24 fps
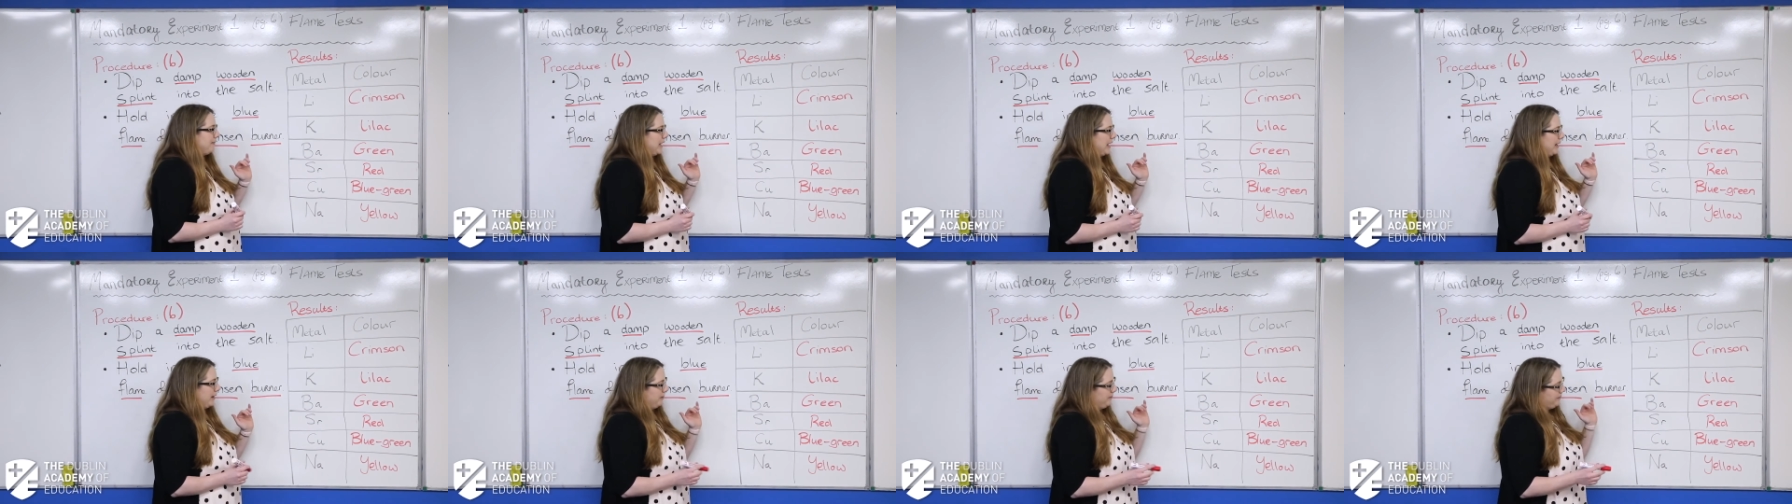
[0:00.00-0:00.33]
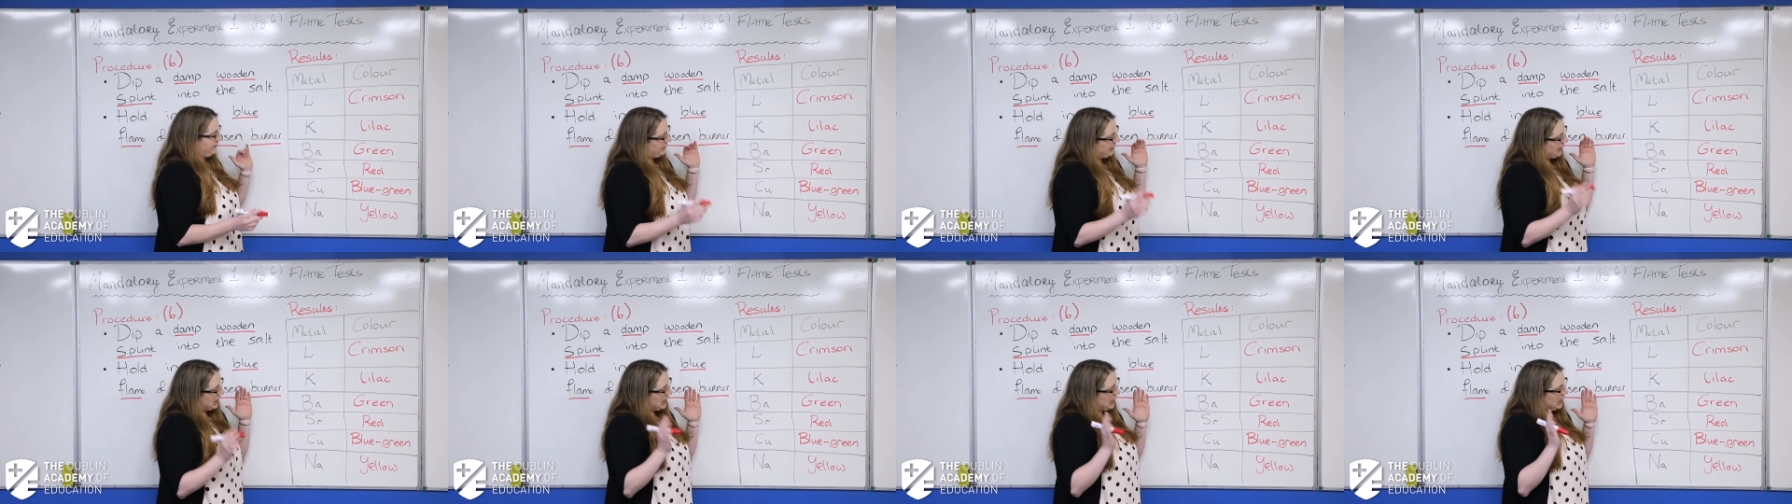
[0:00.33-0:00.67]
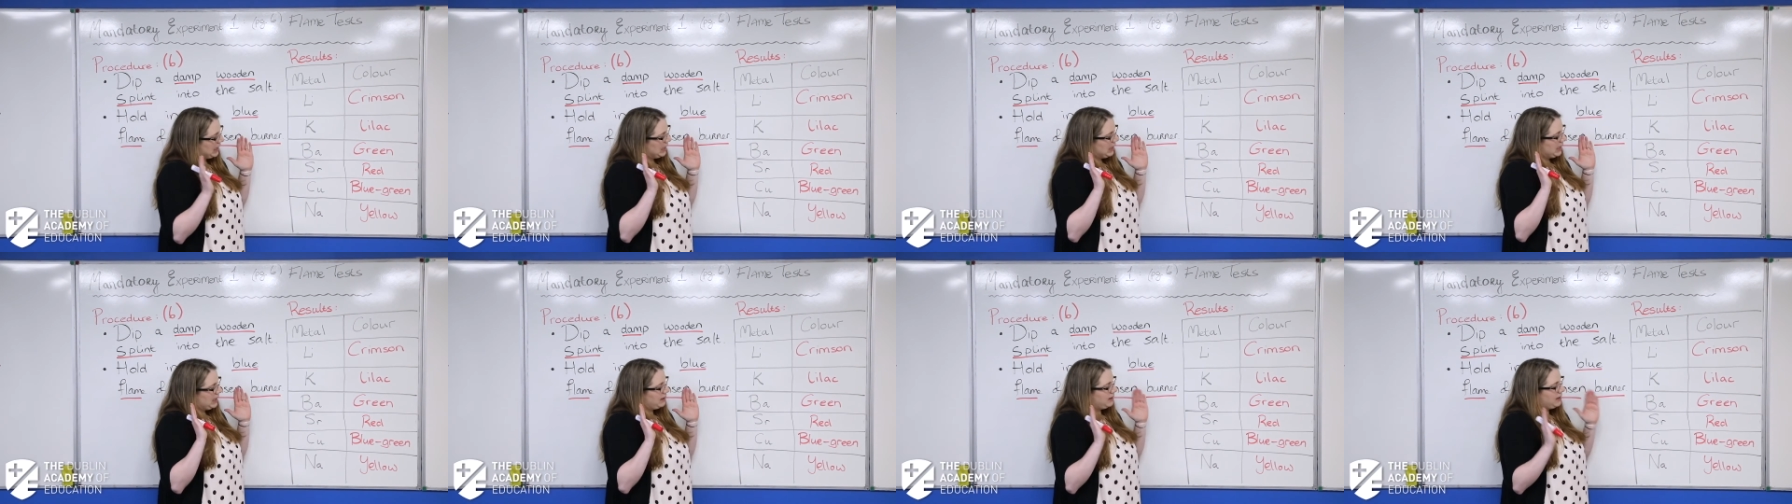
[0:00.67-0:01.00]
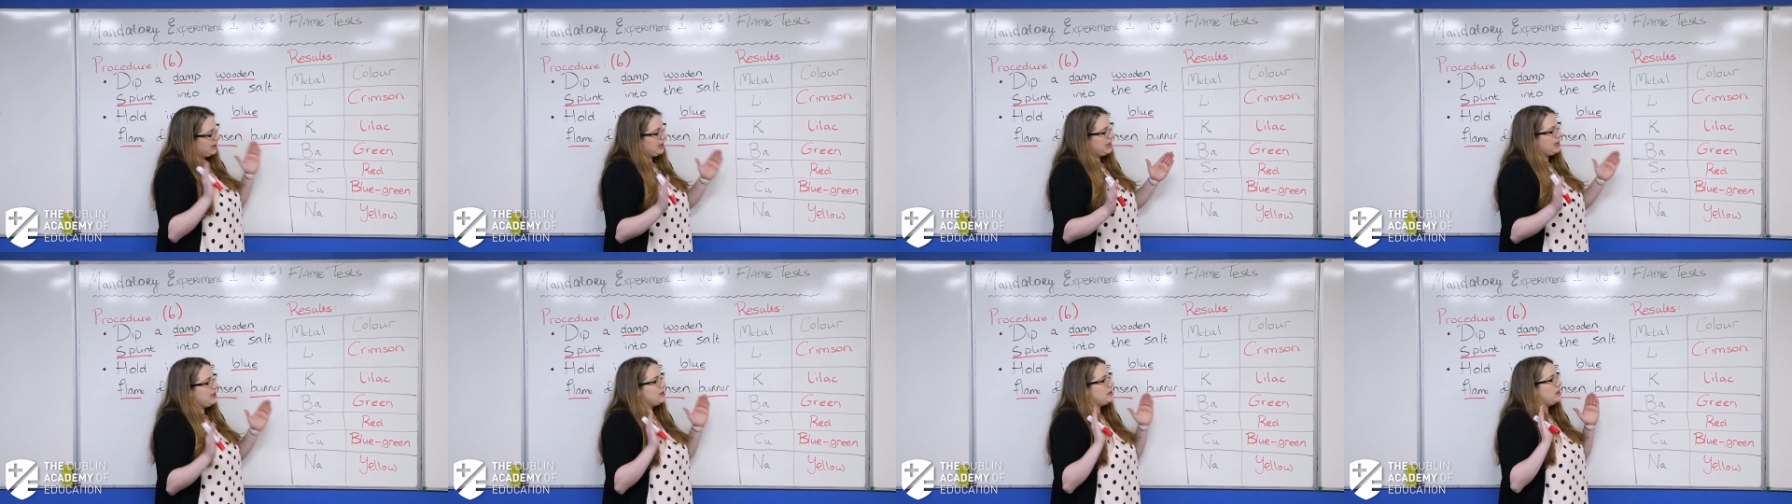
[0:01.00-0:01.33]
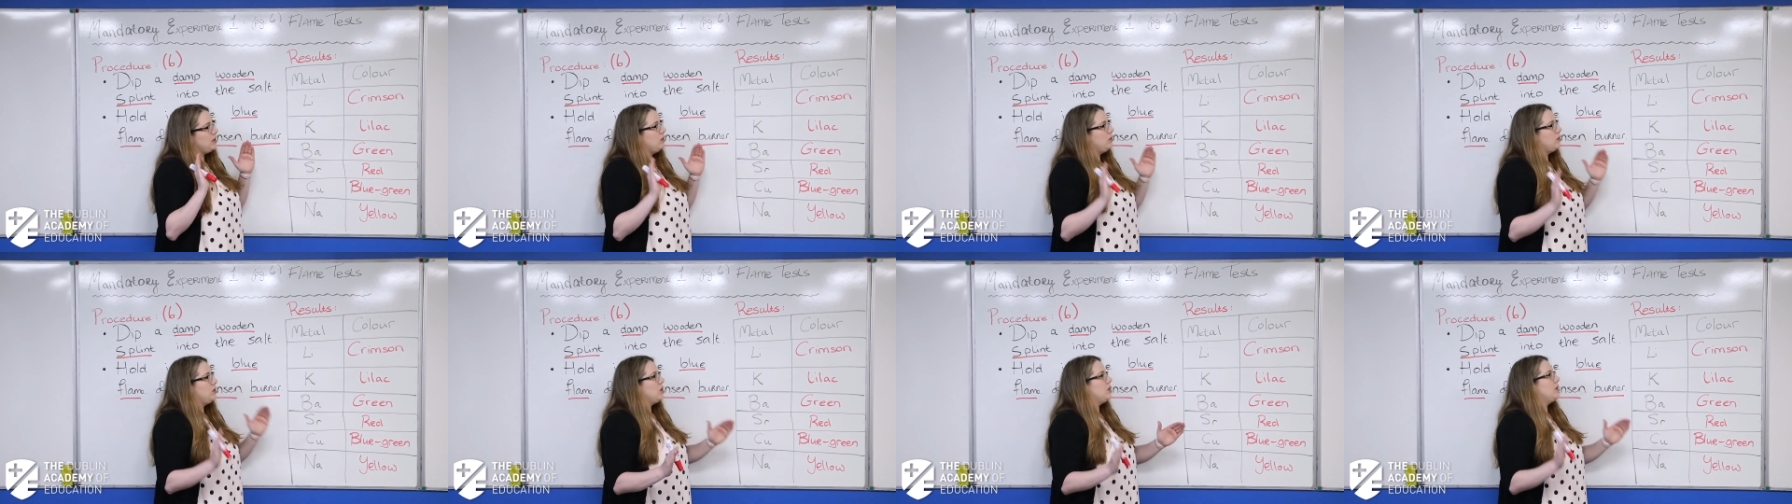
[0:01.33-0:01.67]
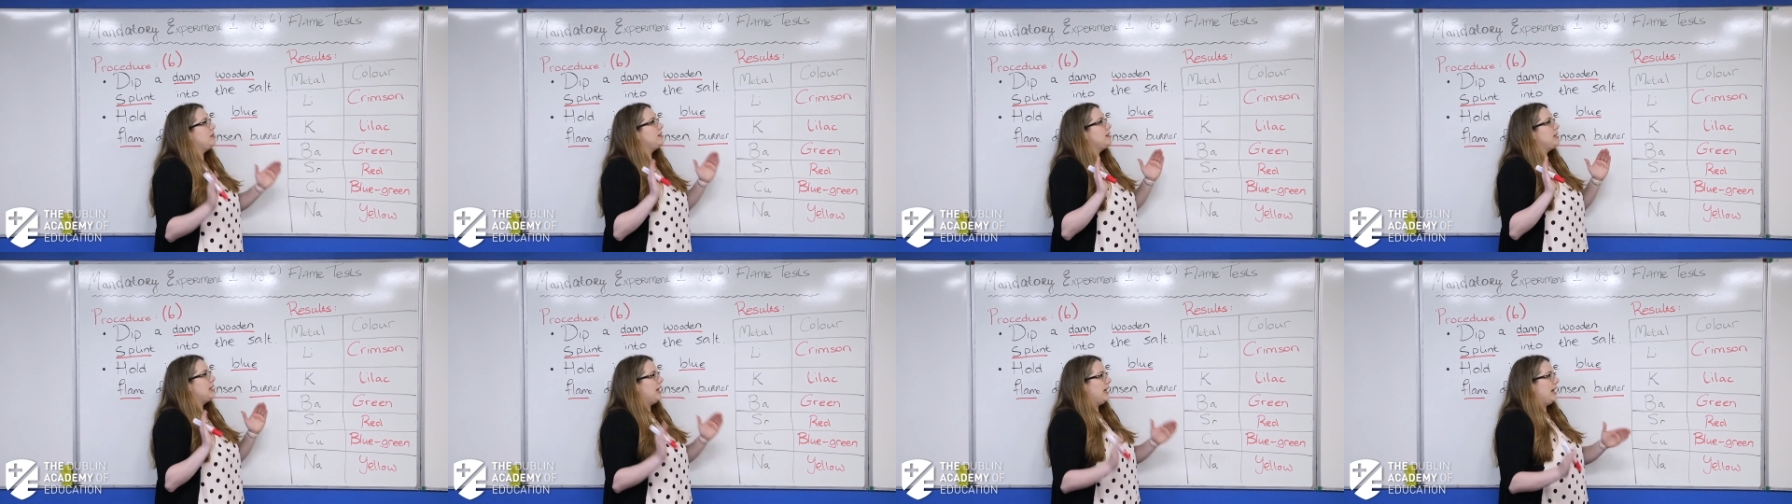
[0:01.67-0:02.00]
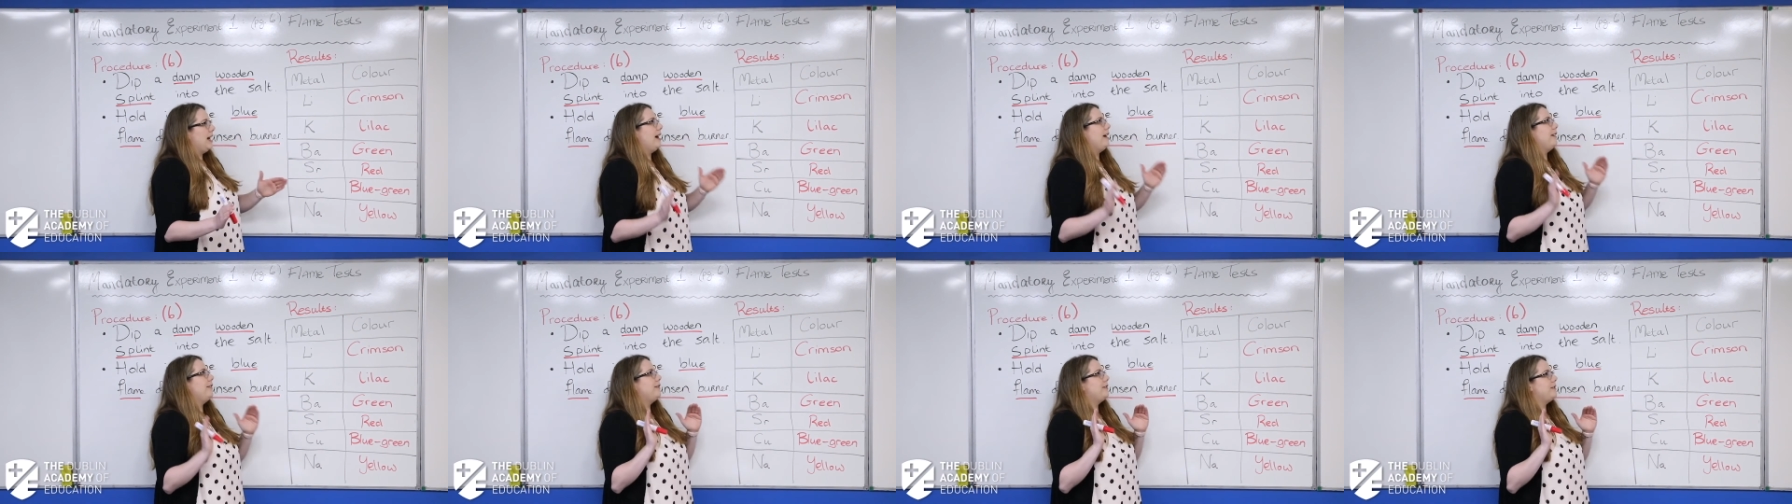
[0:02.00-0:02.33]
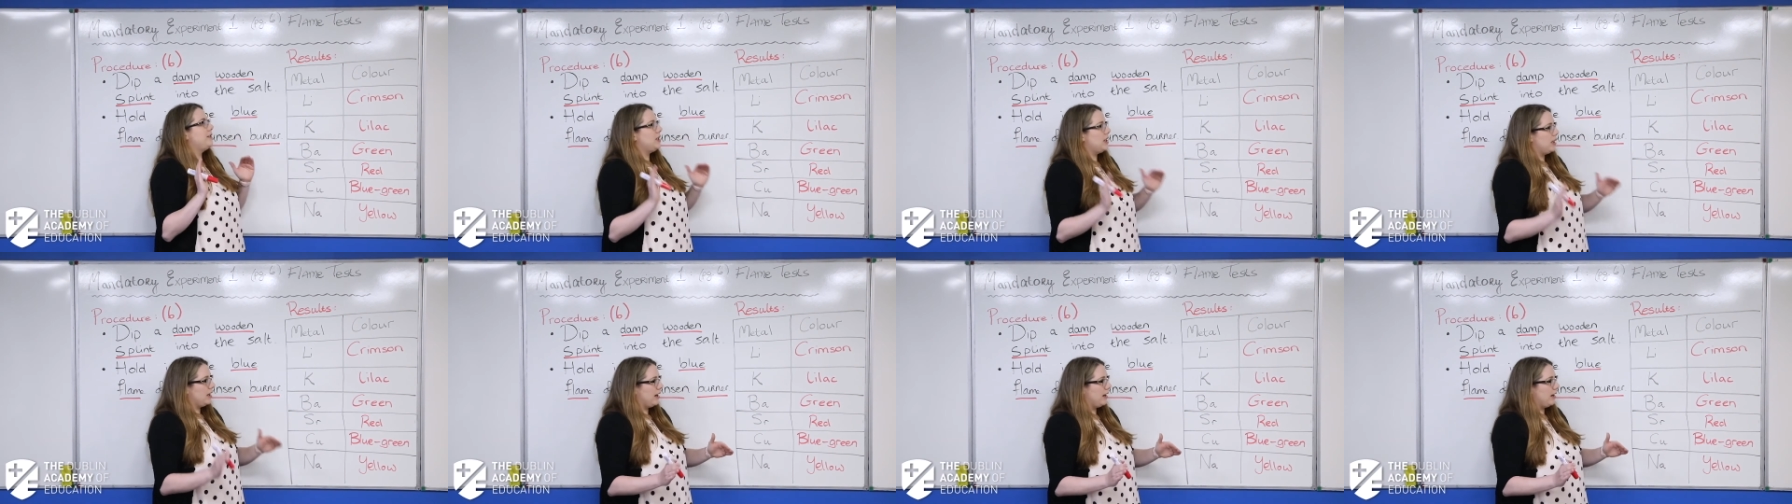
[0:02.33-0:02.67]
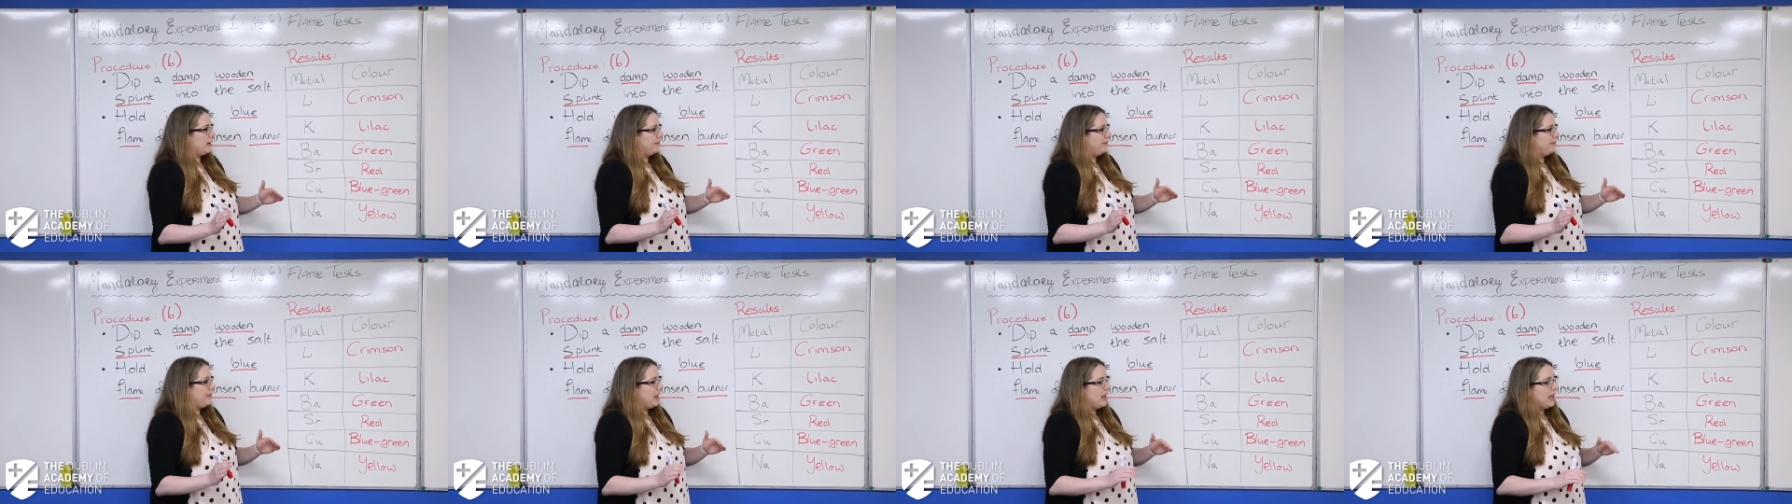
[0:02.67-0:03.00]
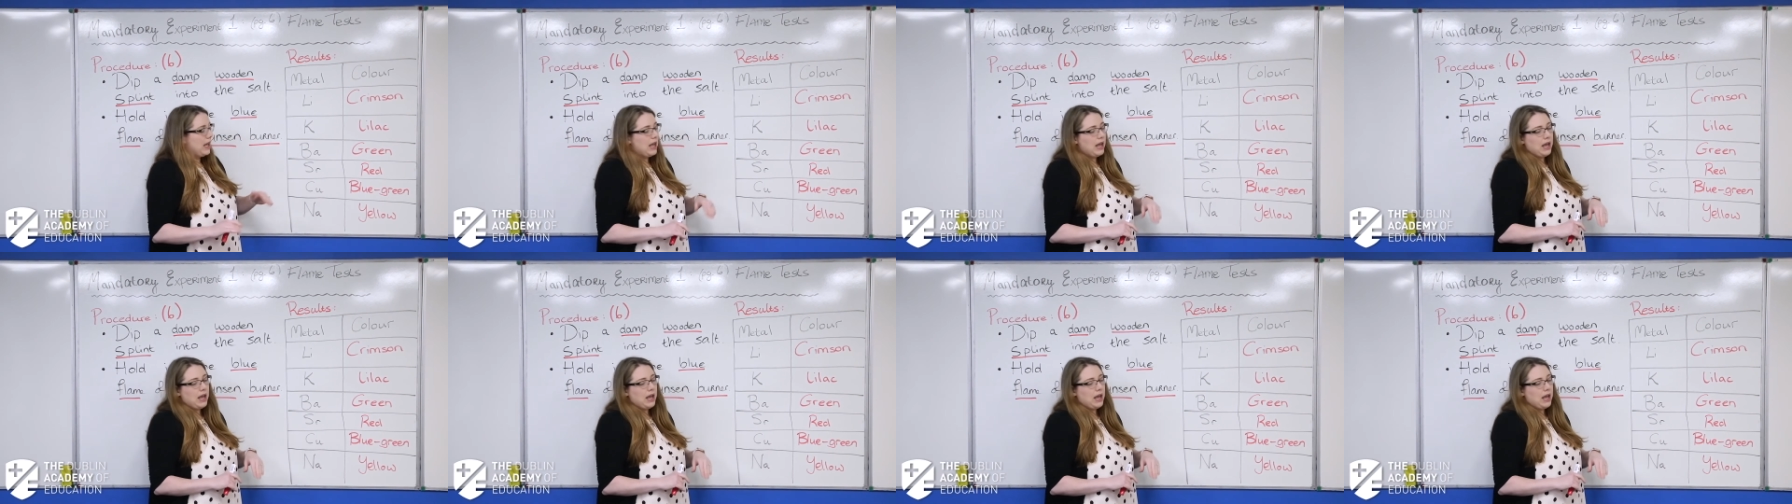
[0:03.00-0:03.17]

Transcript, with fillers: now, these you just have to learn.